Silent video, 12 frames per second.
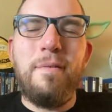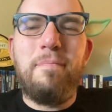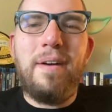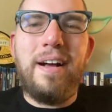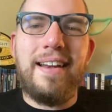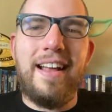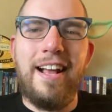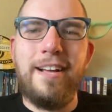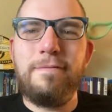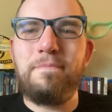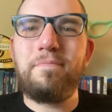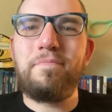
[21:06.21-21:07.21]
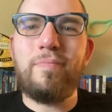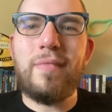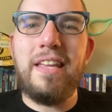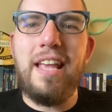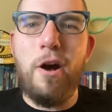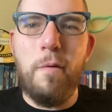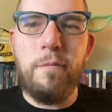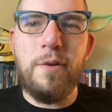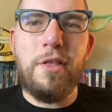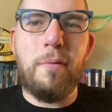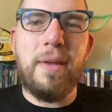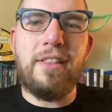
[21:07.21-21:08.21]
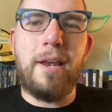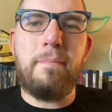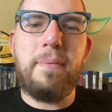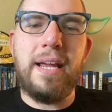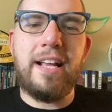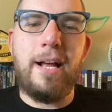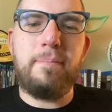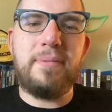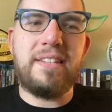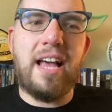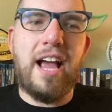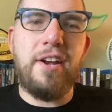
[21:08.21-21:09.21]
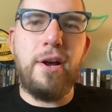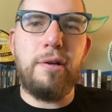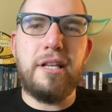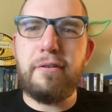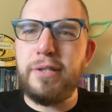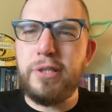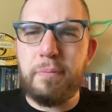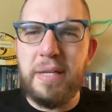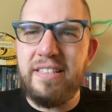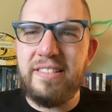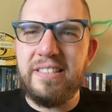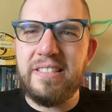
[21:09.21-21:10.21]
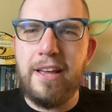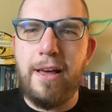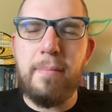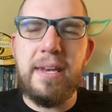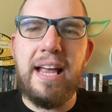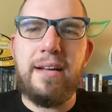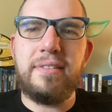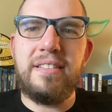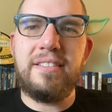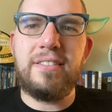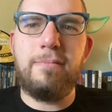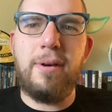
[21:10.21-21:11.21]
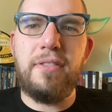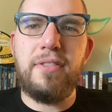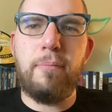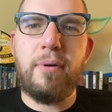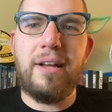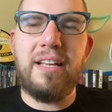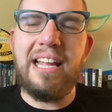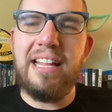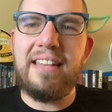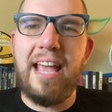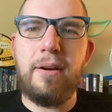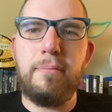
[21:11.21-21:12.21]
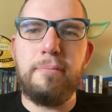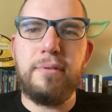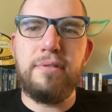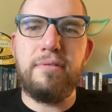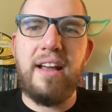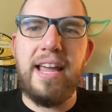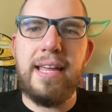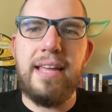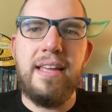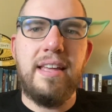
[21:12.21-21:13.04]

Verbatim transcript: But uh, yeah, hopefully there'll be a lot of pickups. I know Licorice Pizza's coming out this month. I'll probably get that on Blu-ray.